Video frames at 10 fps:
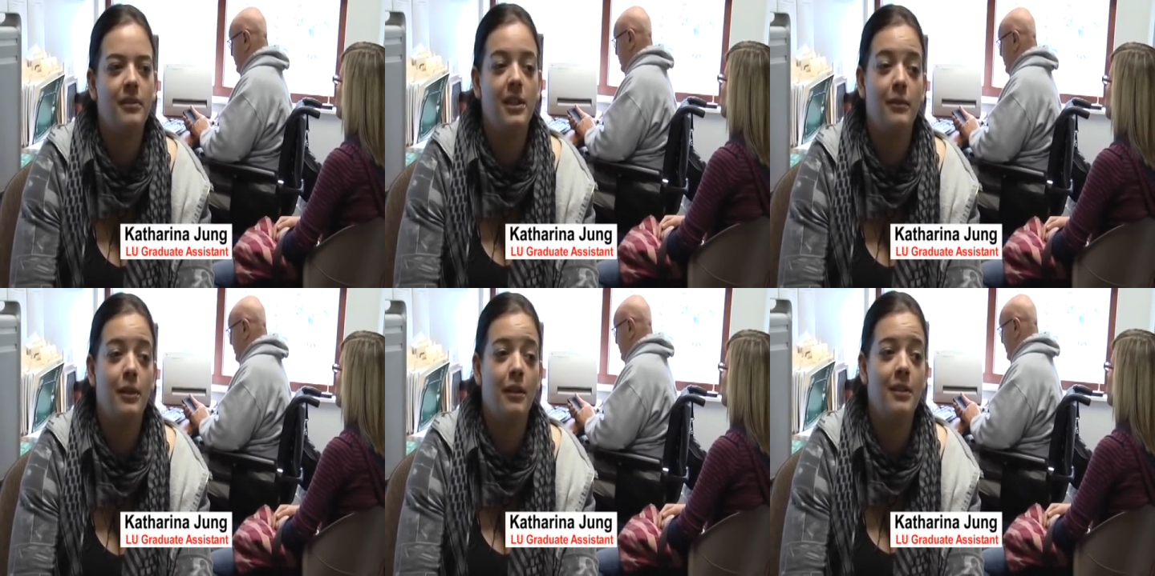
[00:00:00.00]

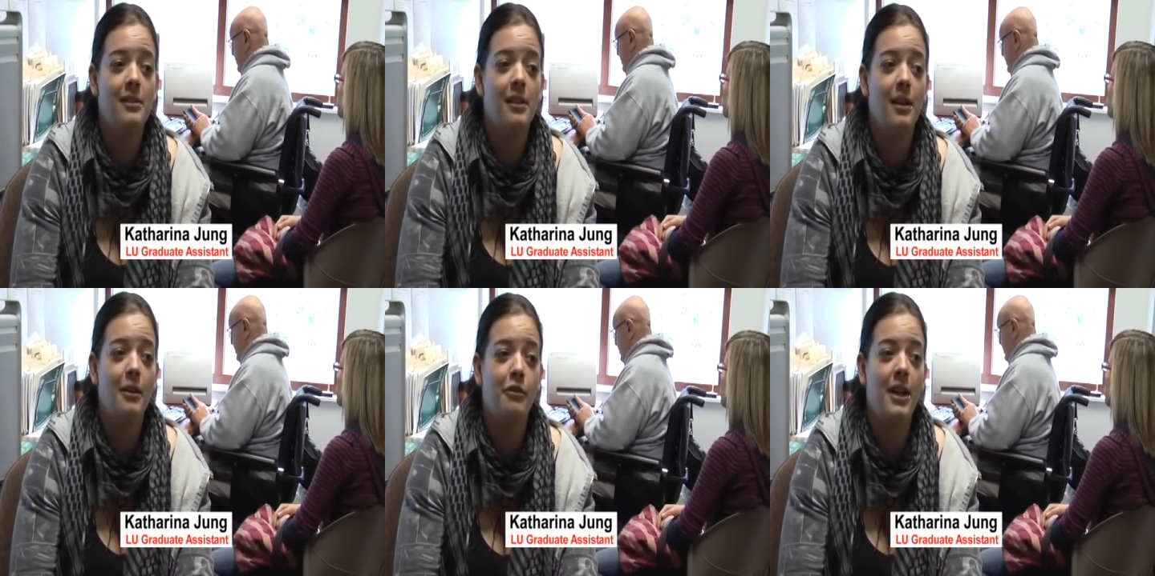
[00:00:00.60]
Even though he's a
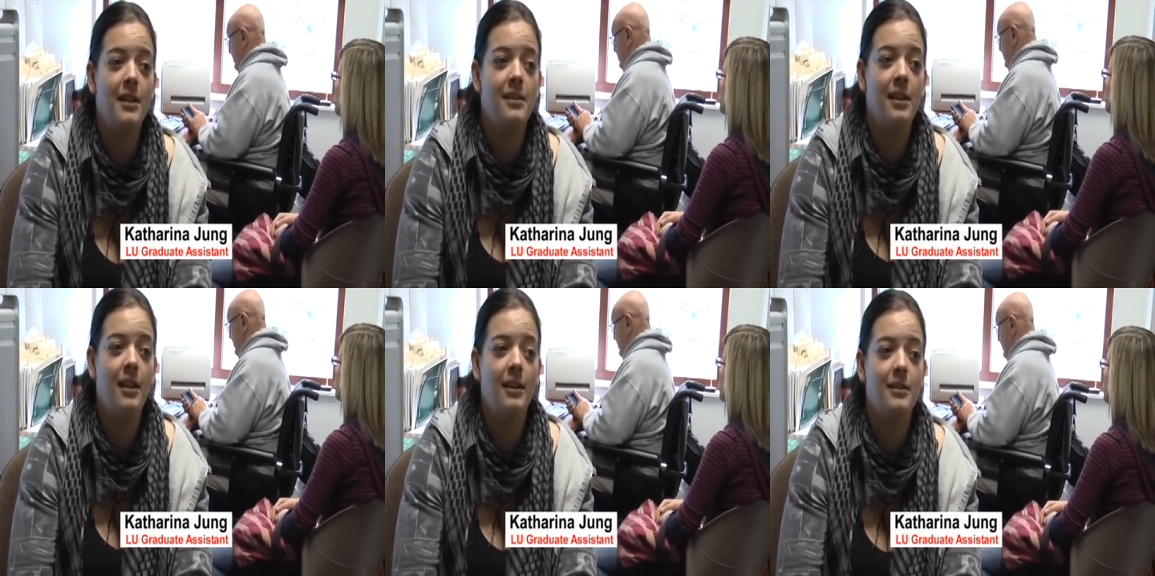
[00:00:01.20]
little crazy,
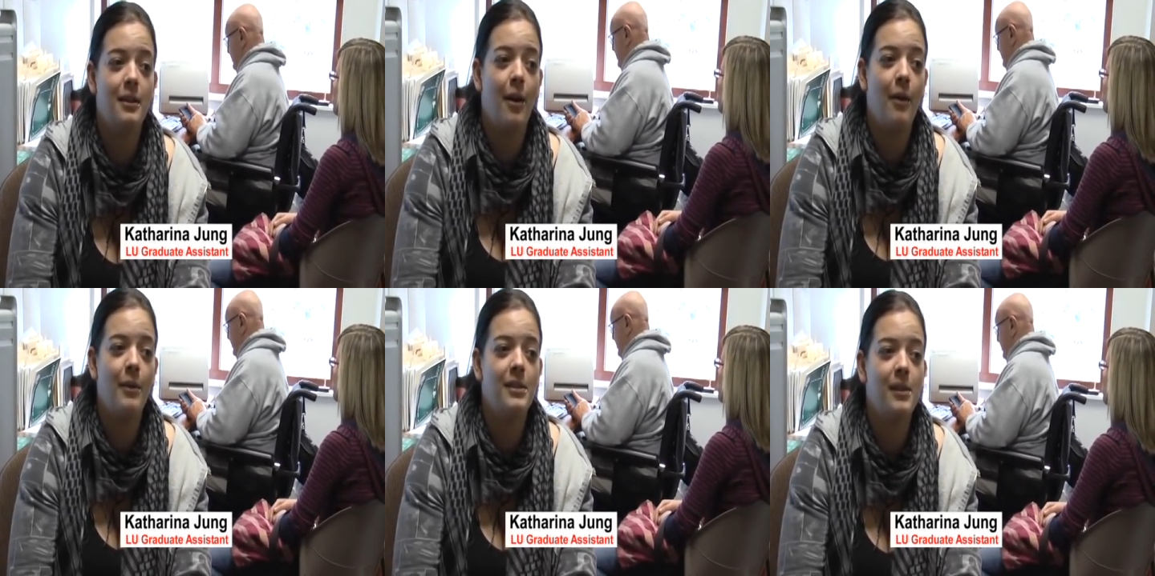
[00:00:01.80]
it's
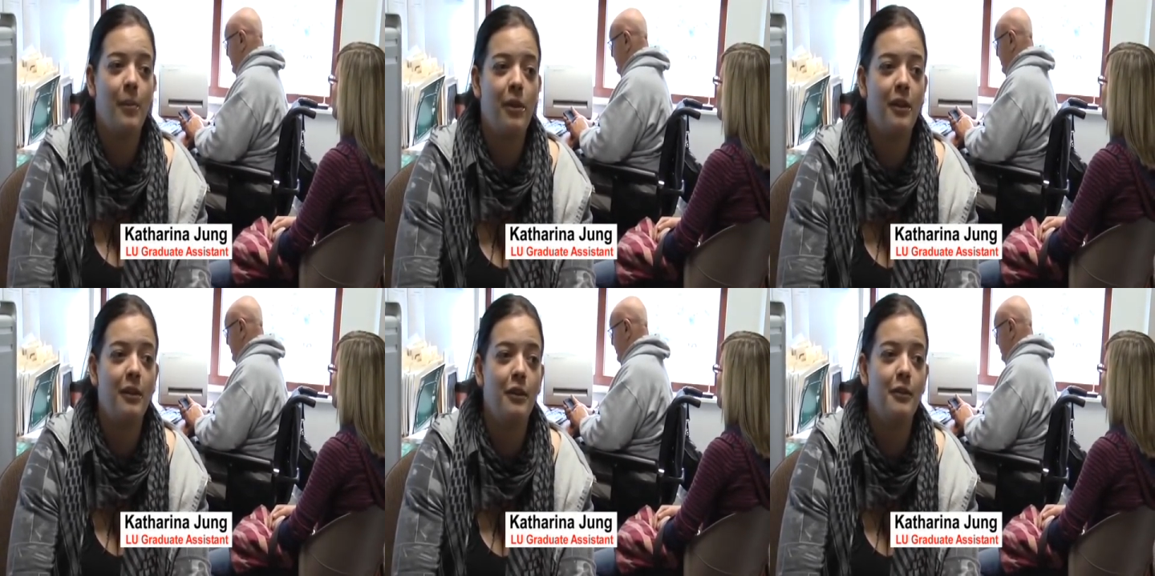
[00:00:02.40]
always
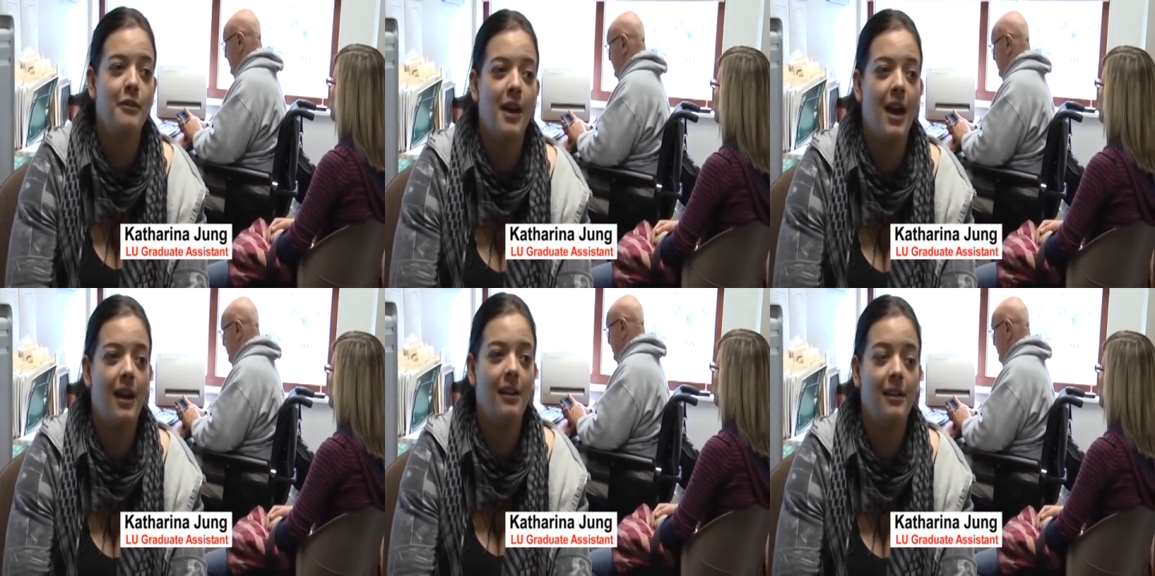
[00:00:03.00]
something new
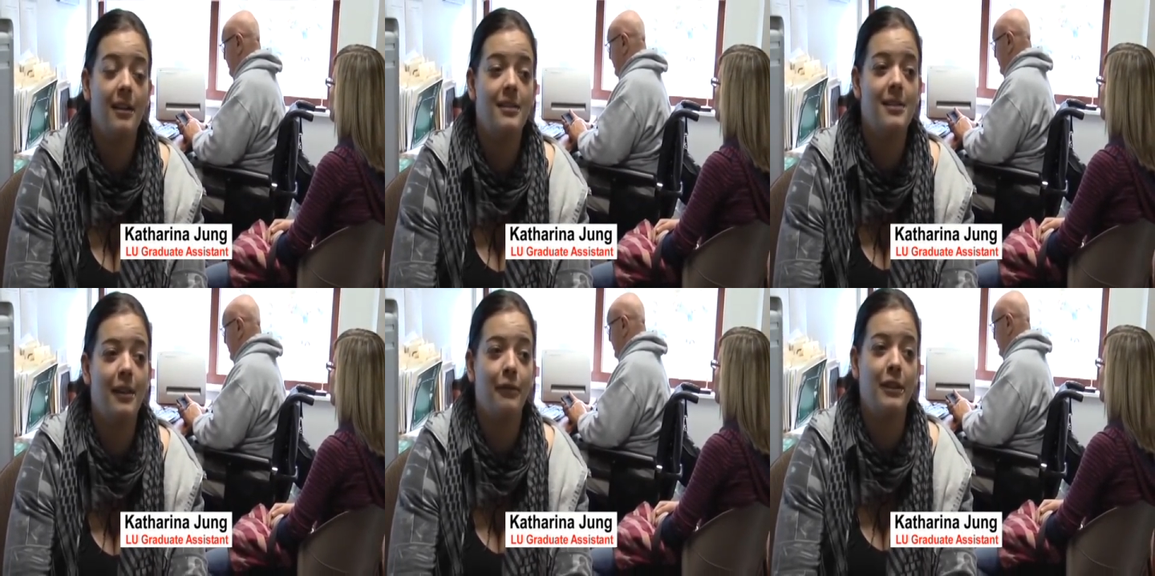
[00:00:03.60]
and it's
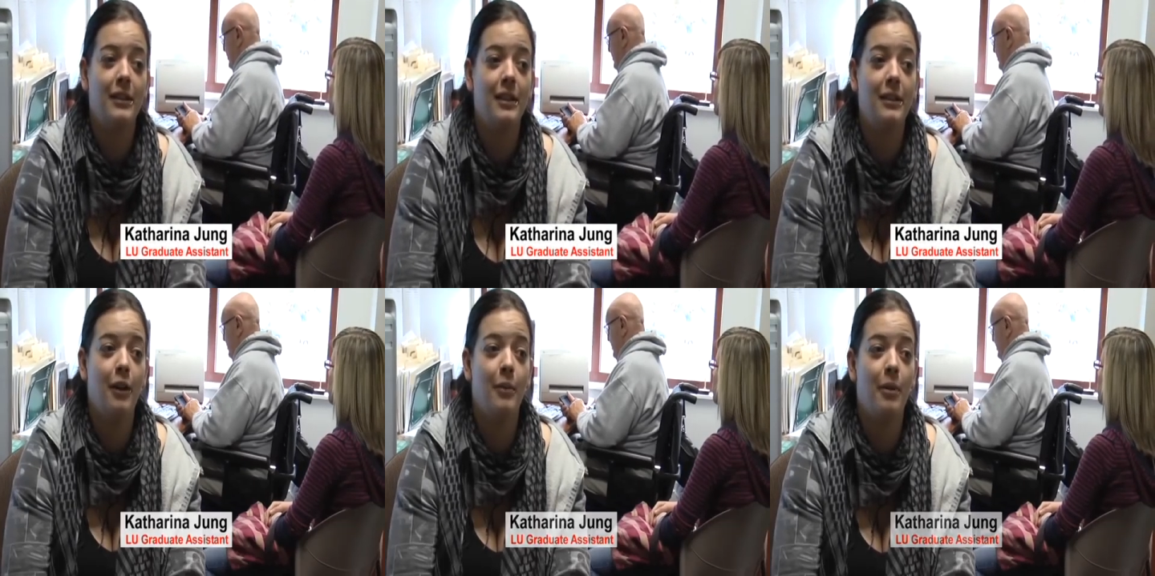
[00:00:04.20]
definitely
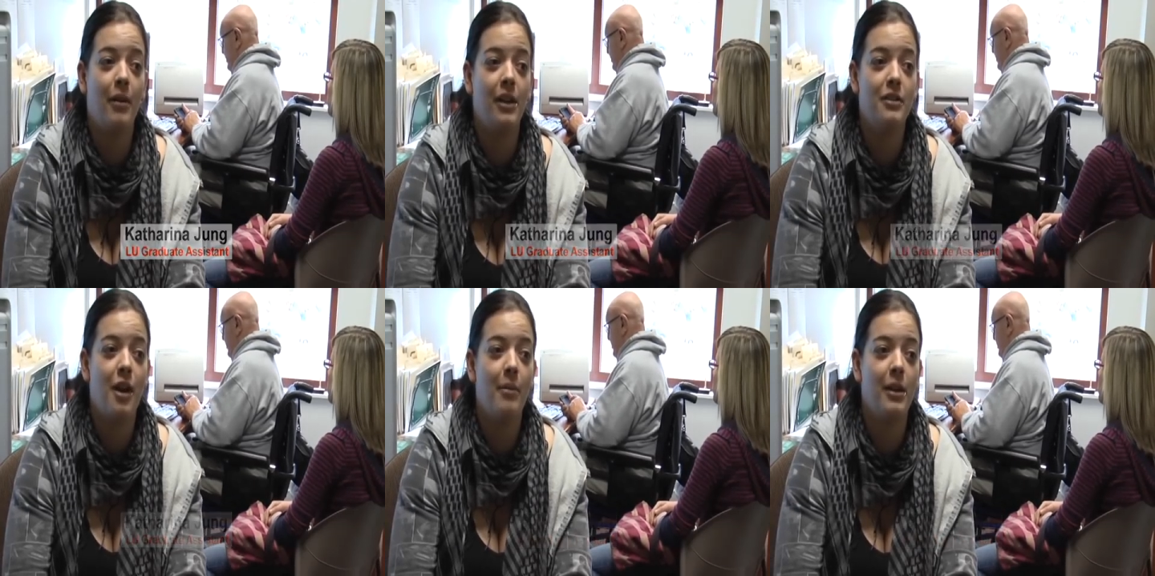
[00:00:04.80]
not a boring
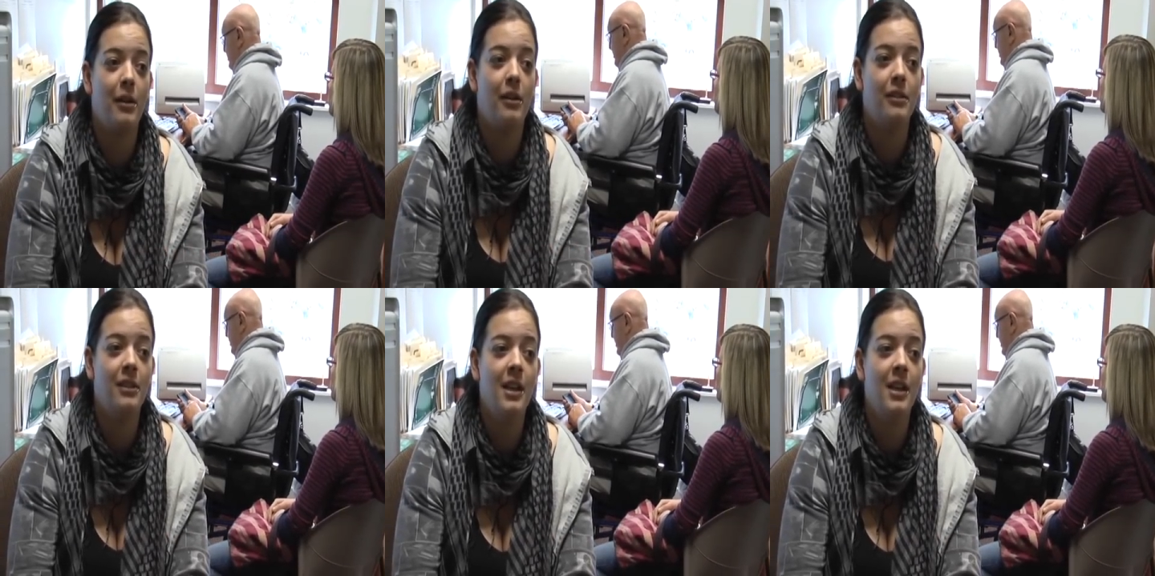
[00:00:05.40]
job at all.